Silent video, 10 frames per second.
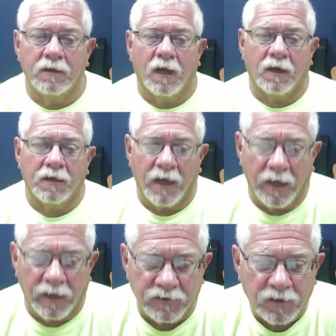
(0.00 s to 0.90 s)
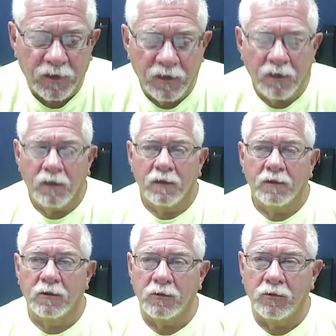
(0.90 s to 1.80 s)
uh, days,
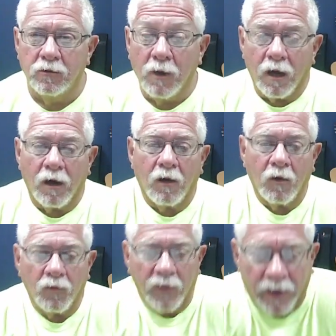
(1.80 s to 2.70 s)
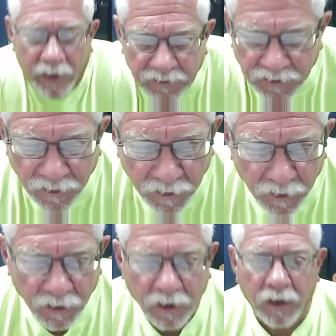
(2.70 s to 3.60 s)
you, you know that
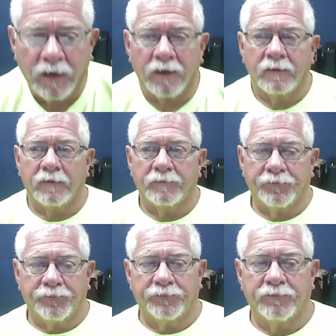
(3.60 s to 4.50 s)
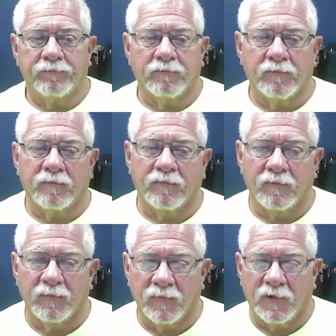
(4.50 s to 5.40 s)
uh,
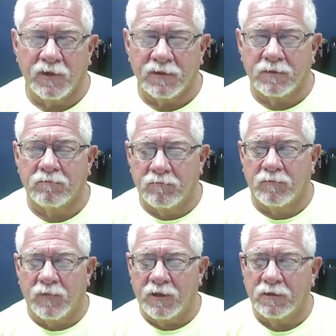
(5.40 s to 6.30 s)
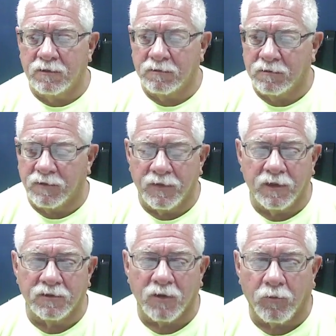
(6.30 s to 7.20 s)
these these
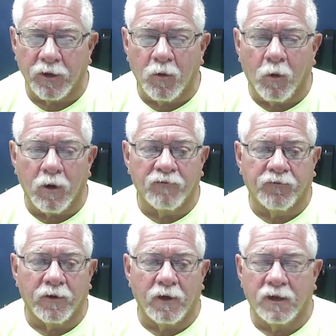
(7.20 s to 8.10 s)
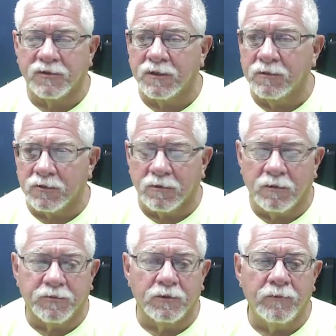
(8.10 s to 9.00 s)
things are recorded for us in the
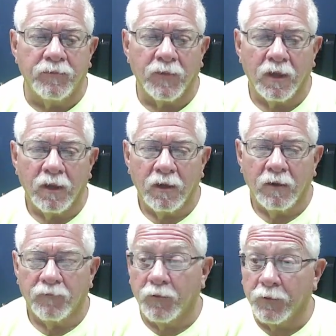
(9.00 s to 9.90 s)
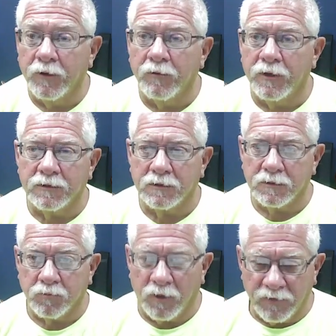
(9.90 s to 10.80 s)
scripture for three
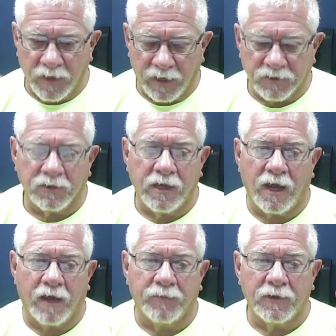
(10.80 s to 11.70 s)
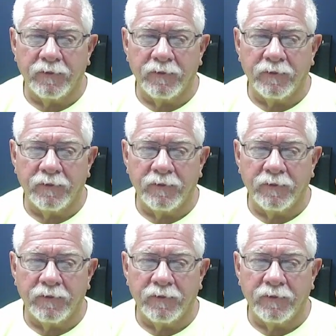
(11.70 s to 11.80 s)
reasons. One, they actually happened.